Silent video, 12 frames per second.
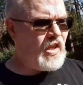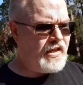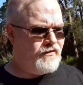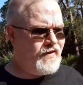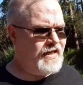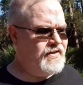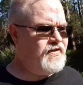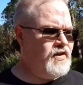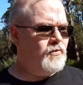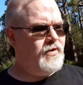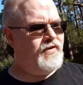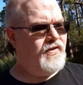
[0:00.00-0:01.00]
You've got to deal
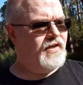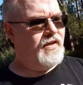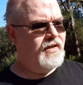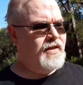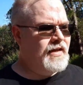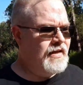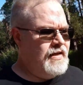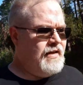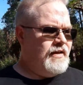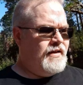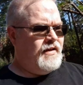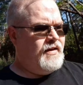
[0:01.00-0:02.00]
with the
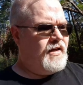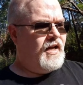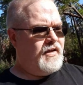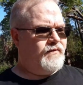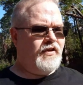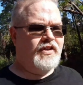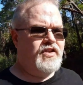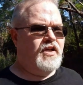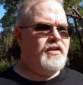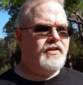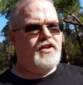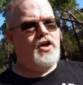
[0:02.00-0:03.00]
conflict
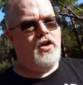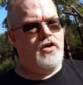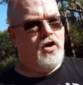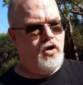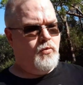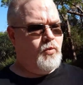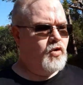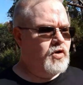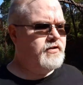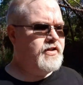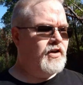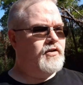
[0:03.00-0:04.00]
on the Narn
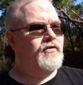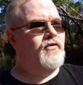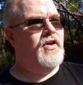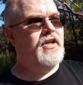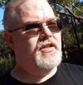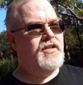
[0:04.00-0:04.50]
homeworld, you know, the freeing